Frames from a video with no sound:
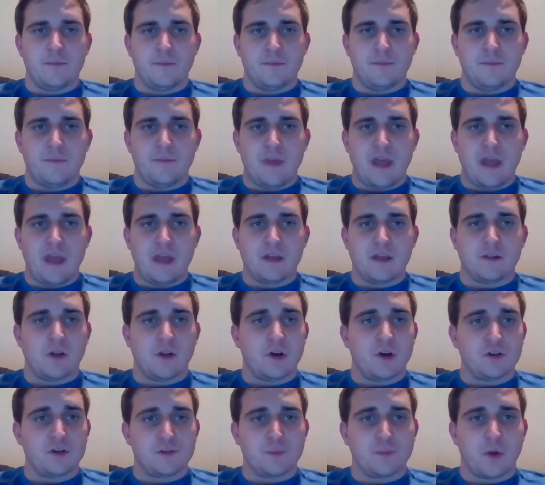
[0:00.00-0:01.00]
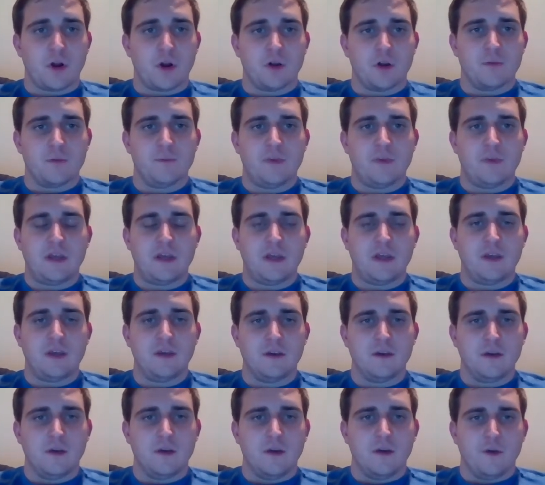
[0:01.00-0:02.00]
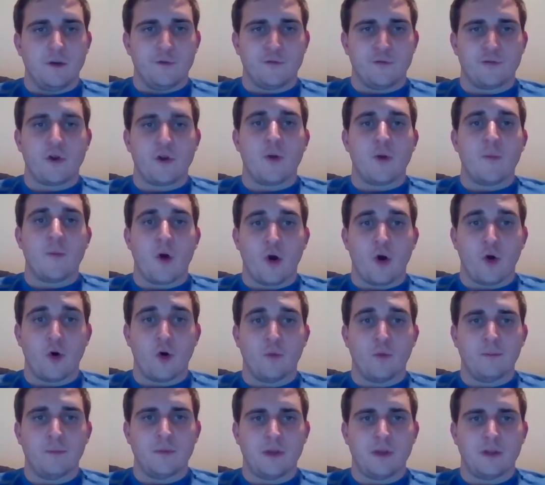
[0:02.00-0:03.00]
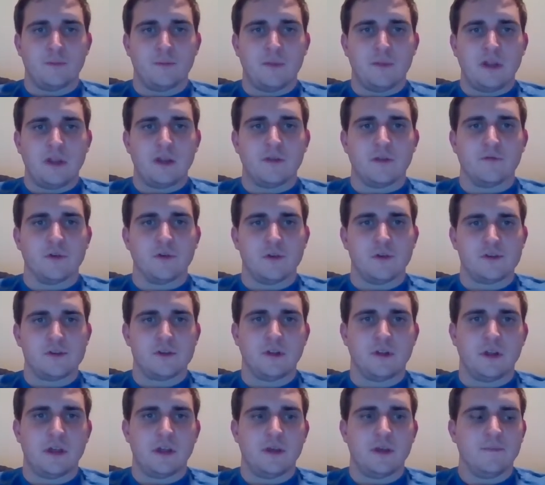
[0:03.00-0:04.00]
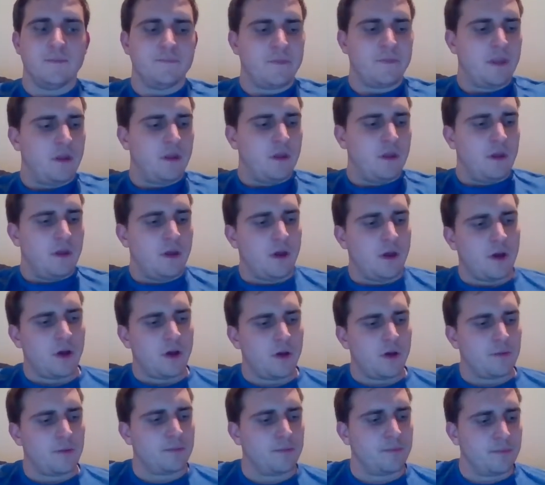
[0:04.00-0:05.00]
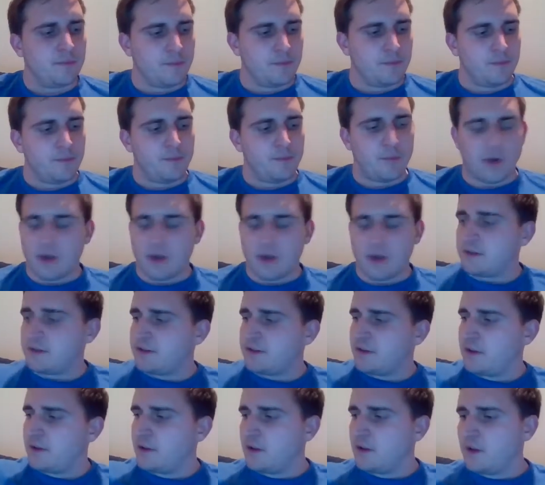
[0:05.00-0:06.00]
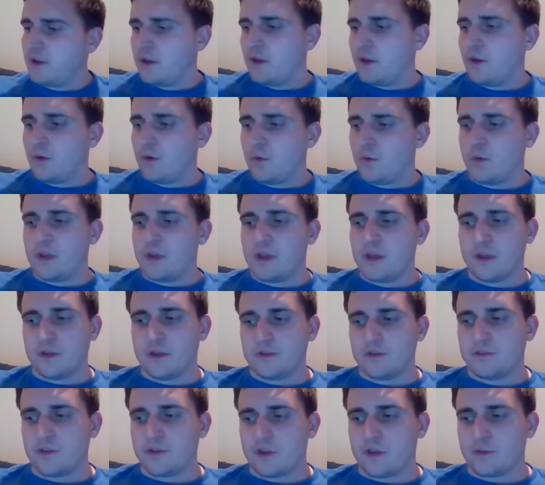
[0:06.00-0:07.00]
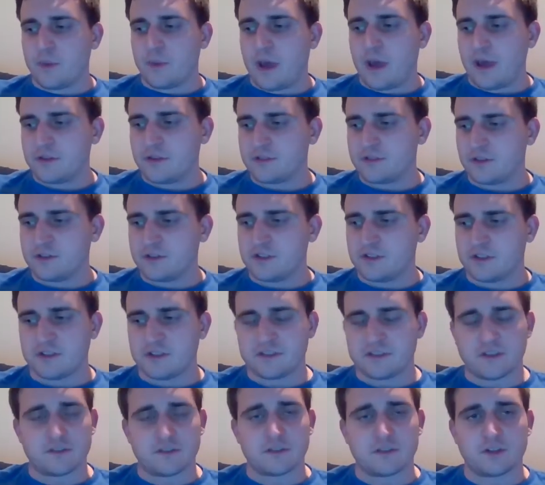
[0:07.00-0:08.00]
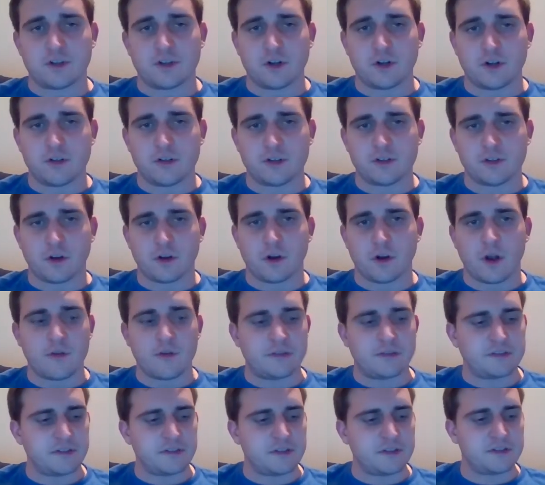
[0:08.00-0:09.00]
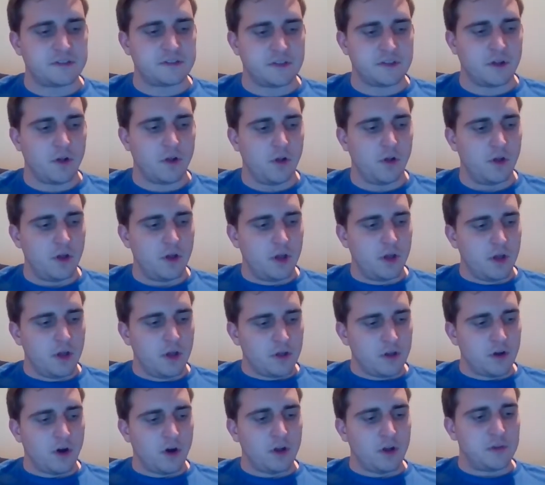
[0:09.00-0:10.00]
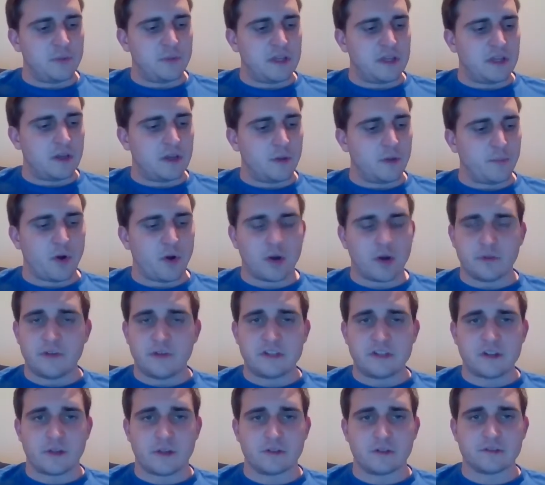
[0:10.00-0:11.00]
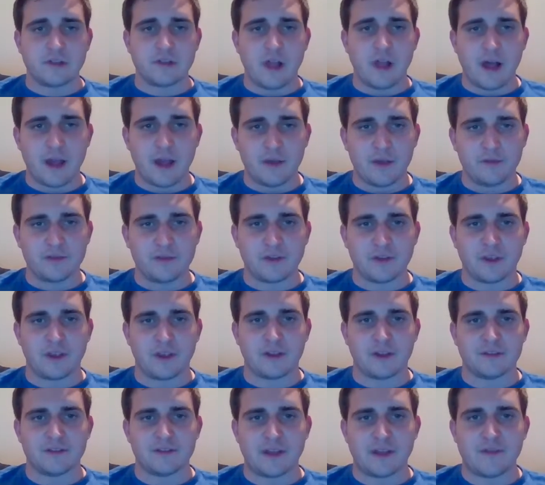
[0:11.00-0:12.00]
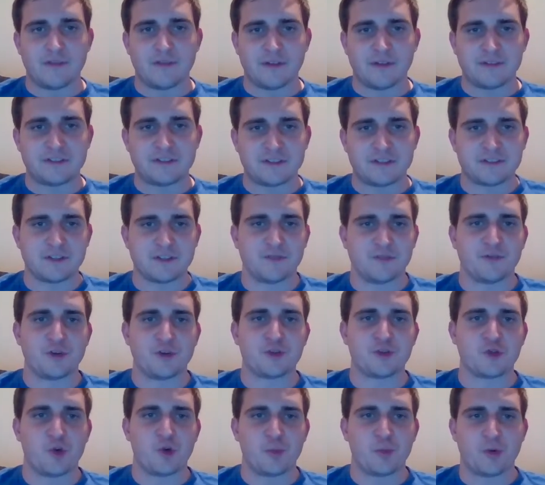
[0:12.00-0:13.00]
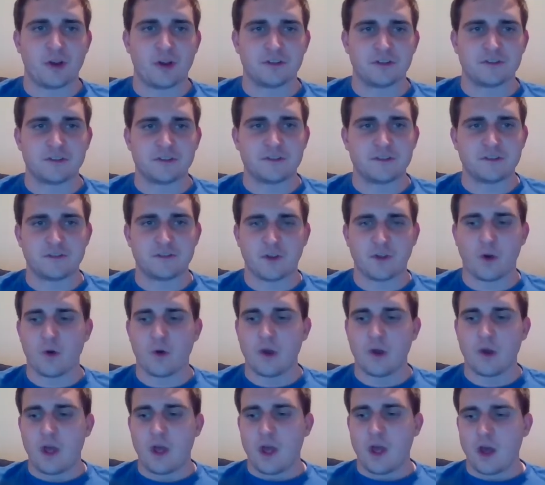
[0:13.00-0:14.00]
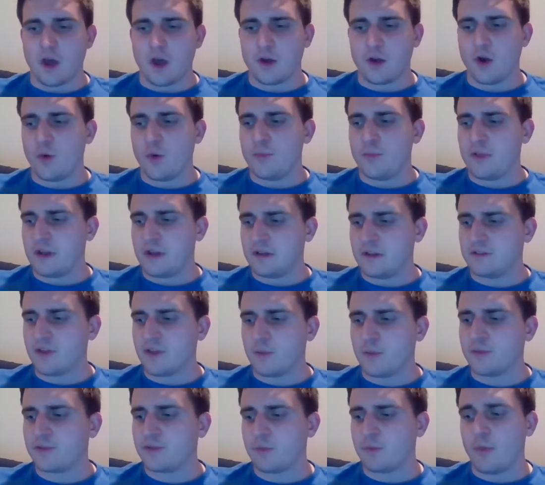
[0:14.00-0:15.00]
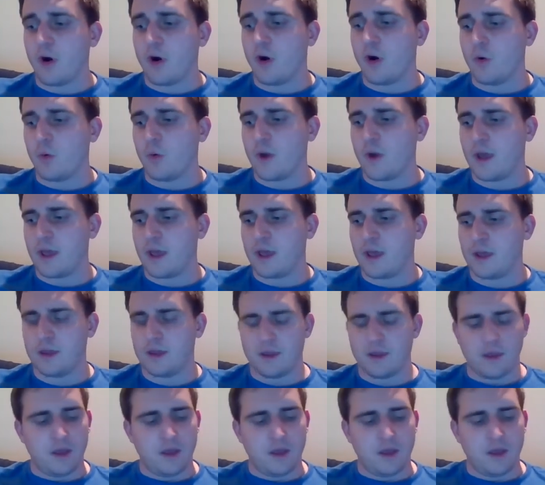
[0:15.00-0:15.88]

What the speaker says: may in large part be from home and meeting virtually. Um, but we, as pastors and just as a church, are obviously still called to be a part of each other's lives, and even if it's just a virtual presence. So I hope that in some small way,